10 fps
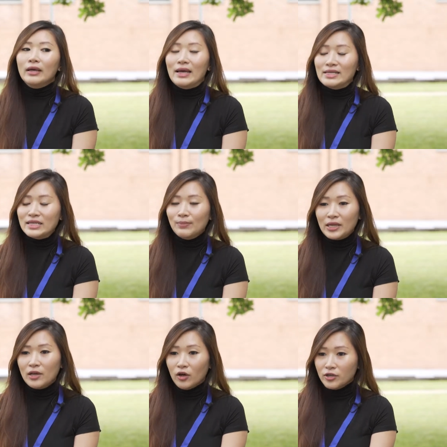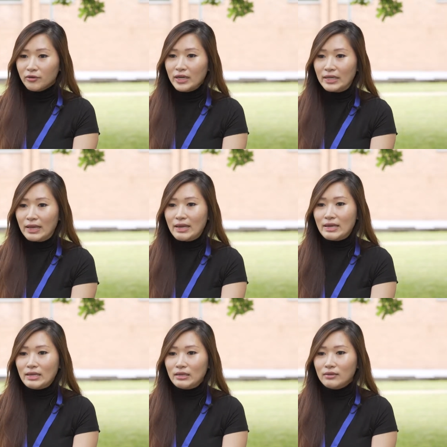anti-money laundering
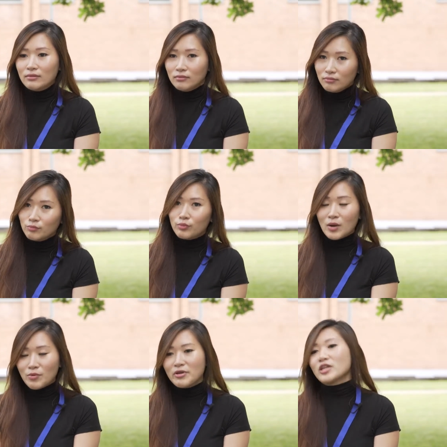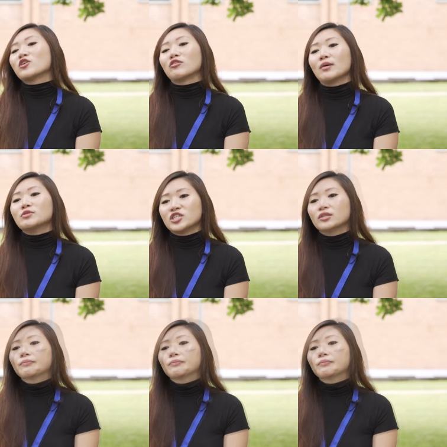and bribery and corruption.